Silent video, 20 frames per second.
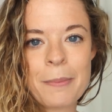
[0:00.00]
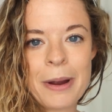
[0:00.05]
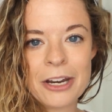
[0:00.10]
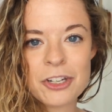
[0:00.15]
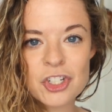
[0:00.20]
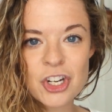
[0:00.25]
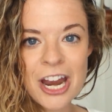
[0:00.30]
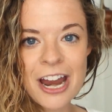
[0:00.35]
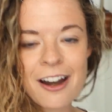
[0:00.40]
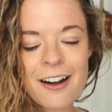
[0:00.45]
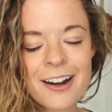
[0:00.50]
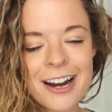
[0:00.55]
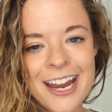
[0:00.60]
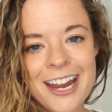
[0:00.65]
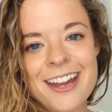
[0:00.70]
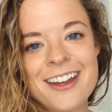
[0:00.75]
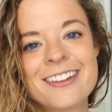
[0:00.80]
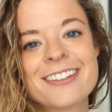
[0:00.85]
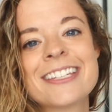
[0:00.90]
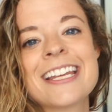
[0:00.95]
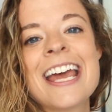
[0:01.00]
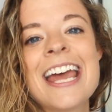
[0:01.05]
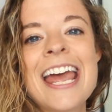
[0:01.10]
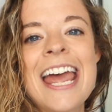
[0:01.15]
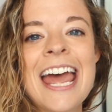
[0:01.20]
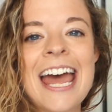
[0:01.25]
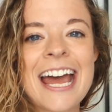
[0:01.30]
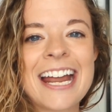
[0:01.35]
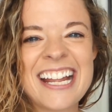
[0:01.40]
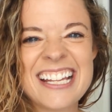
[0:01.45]
my chair is
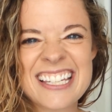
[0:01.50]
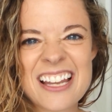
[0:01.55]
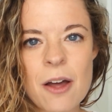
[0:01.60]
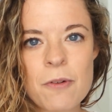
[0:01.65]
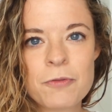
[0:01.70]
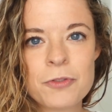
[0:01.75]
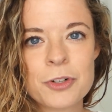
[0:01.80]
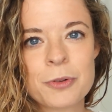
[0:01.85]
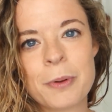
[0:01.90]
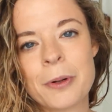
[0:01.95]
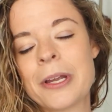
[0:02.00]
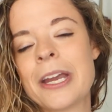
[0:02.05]
and it's comfortable